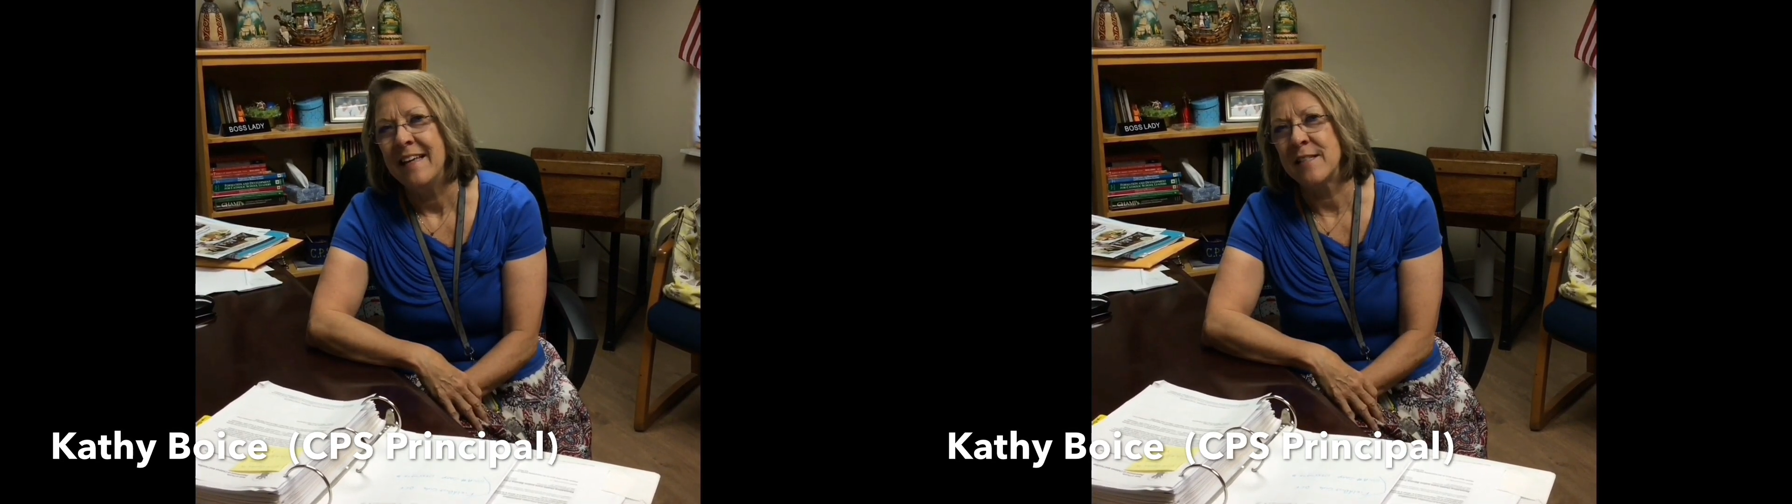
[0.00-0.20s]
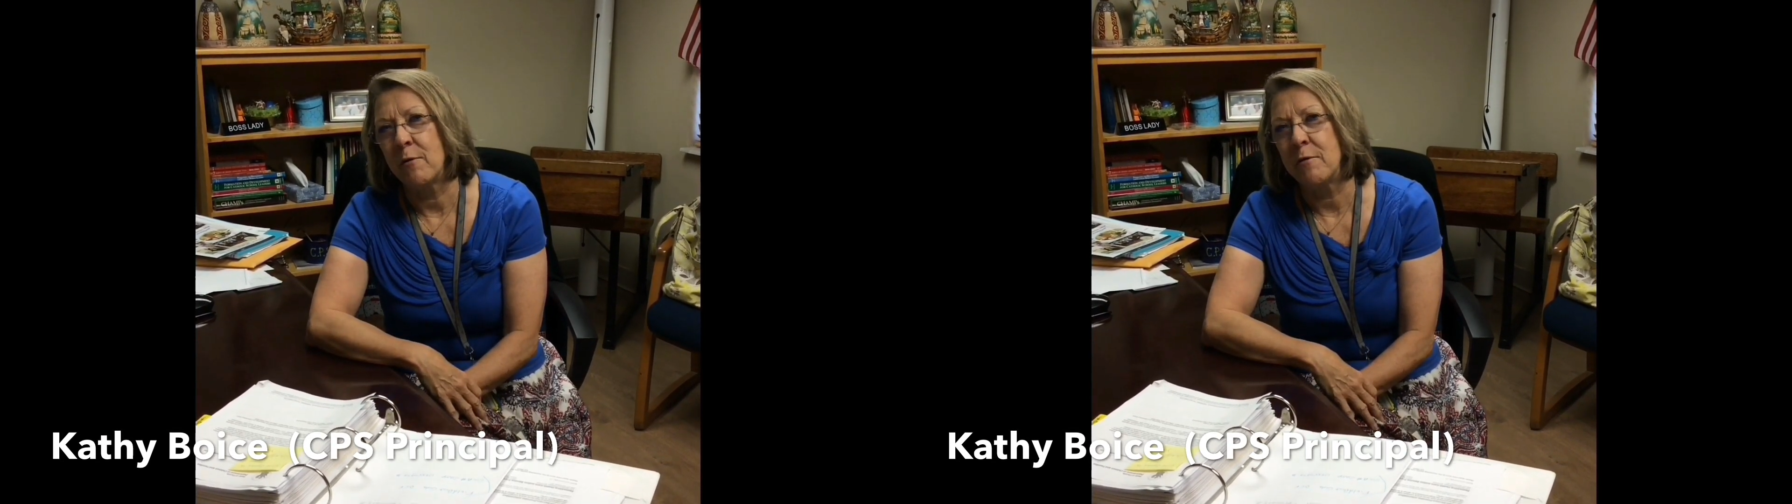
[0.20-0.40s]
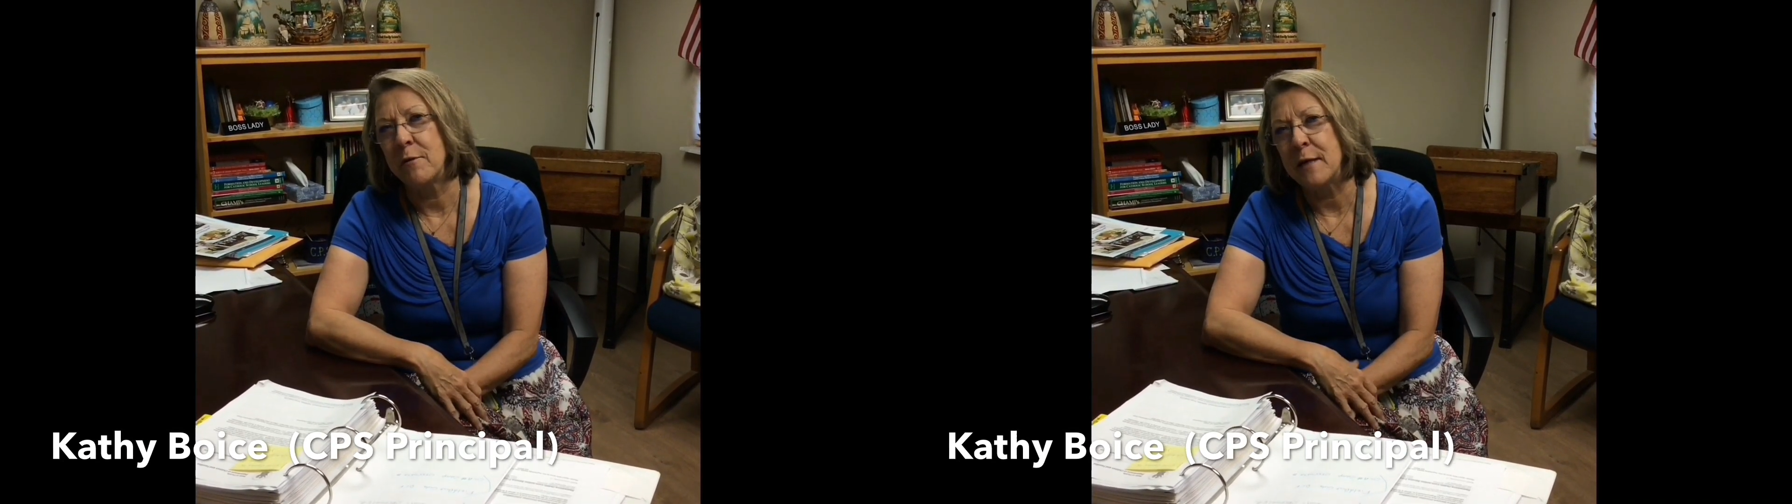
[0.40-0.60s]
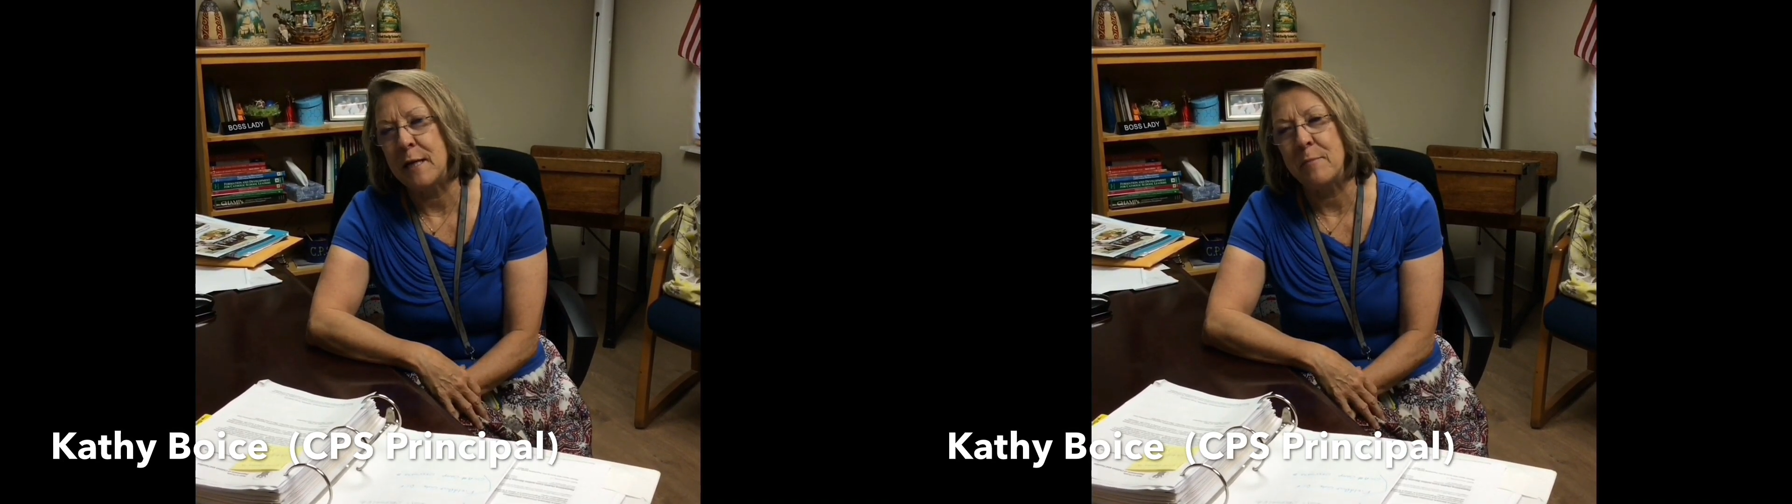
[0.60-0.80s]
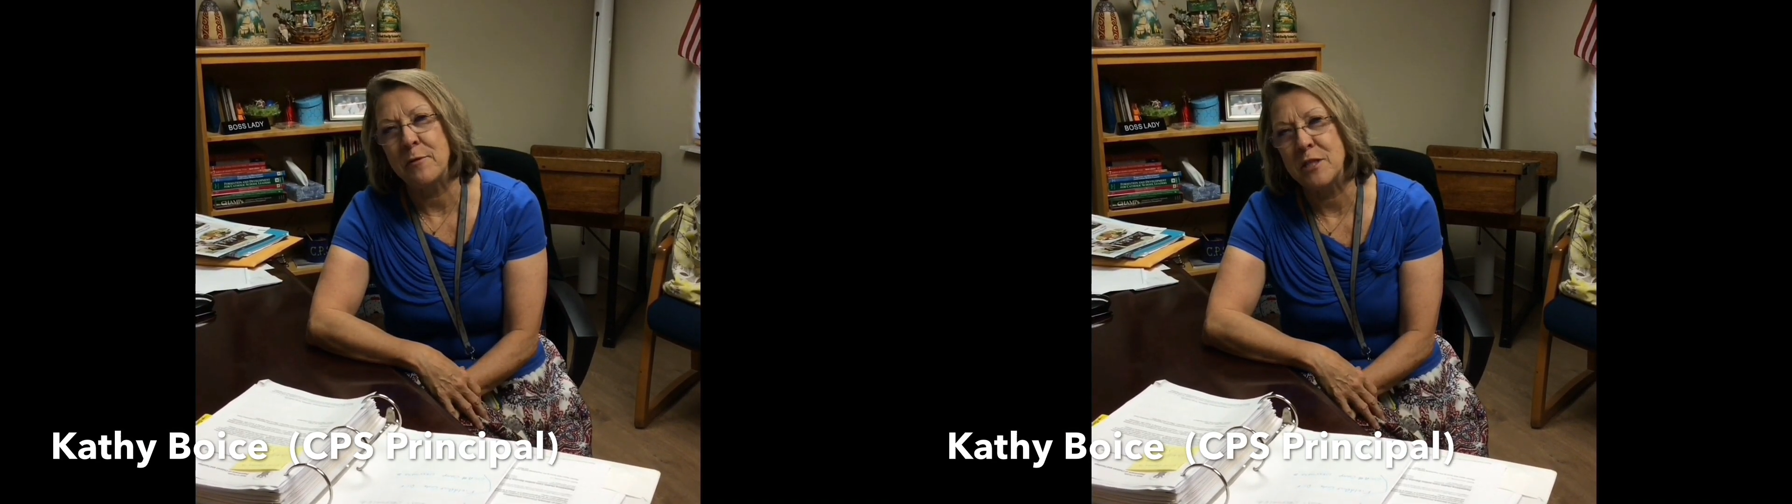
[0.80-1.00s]
So we
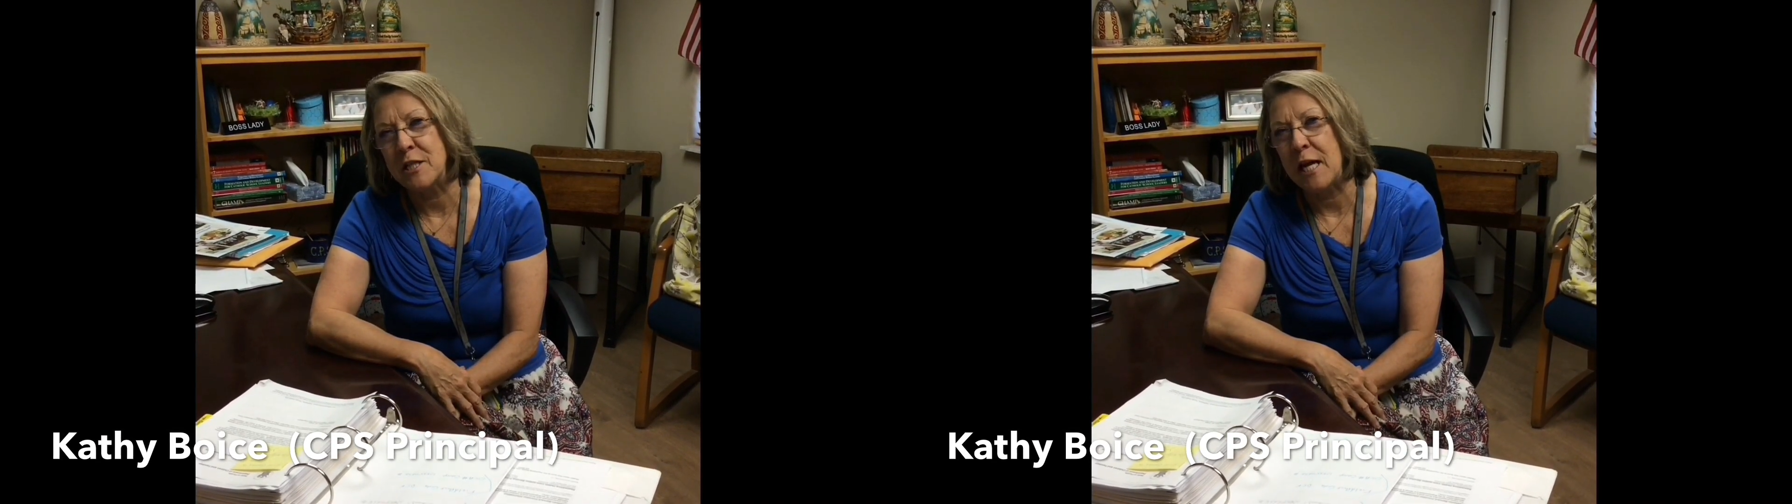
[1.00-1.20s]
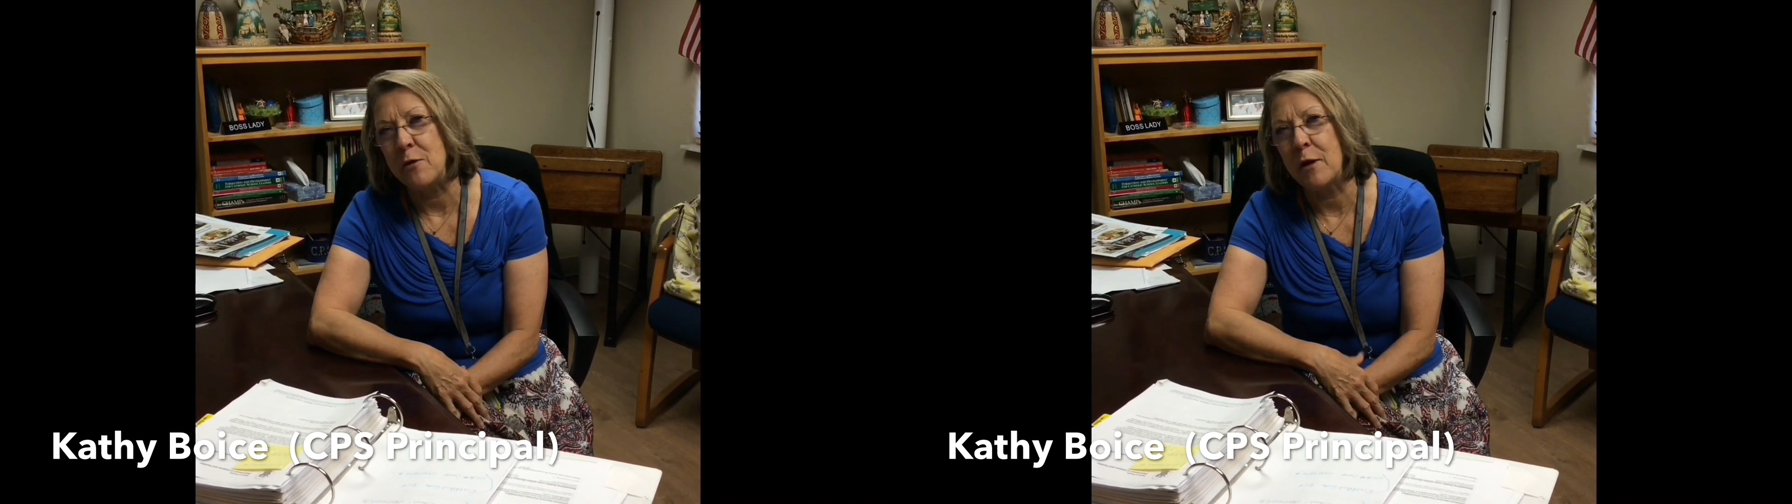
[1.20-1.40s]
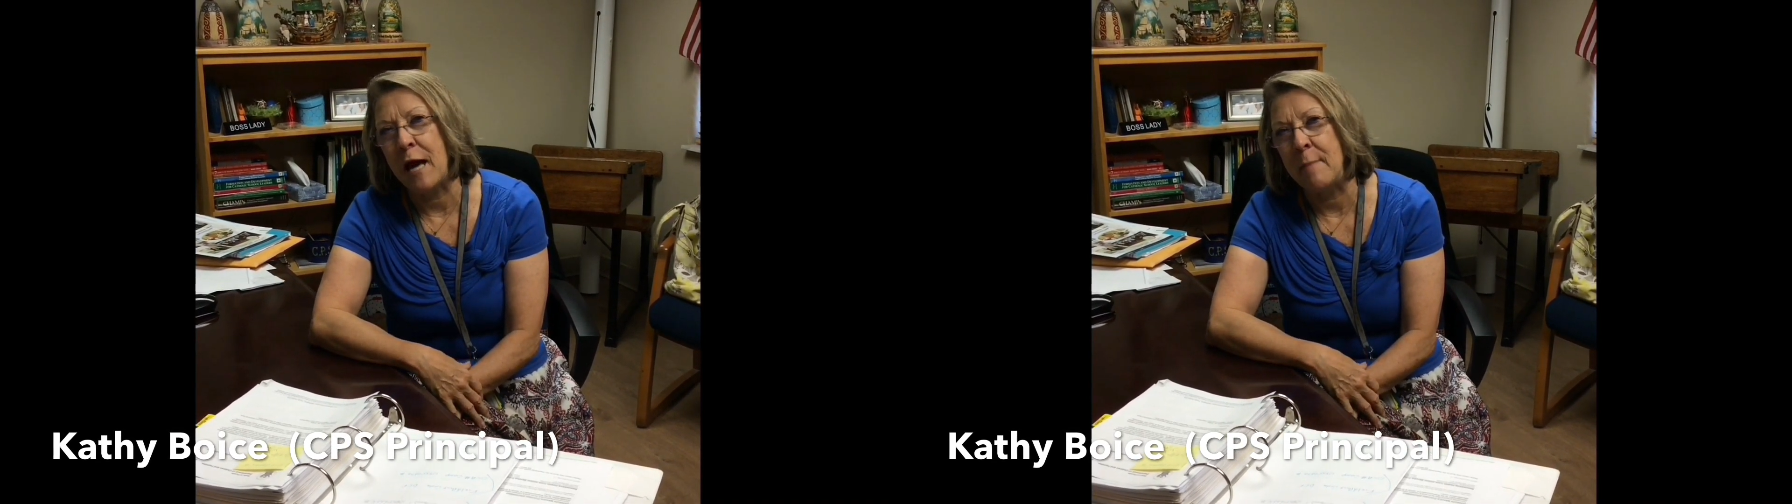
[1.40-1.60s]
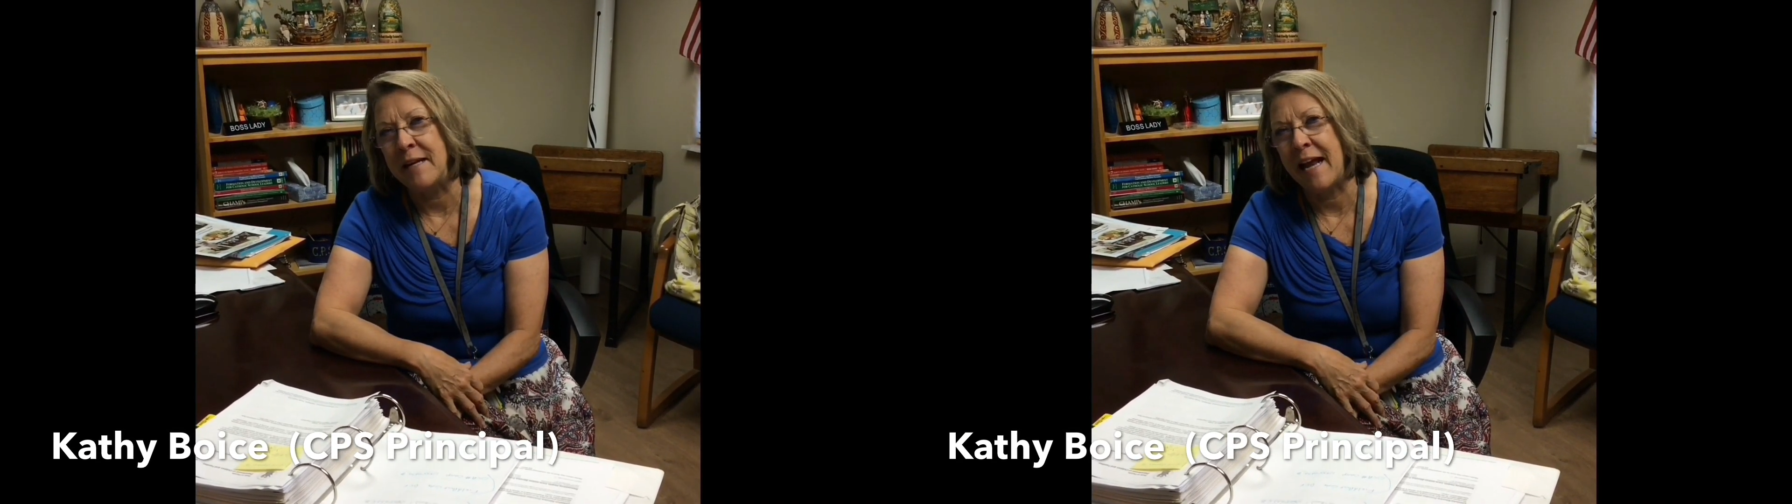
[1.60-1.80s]
really appreciate you coming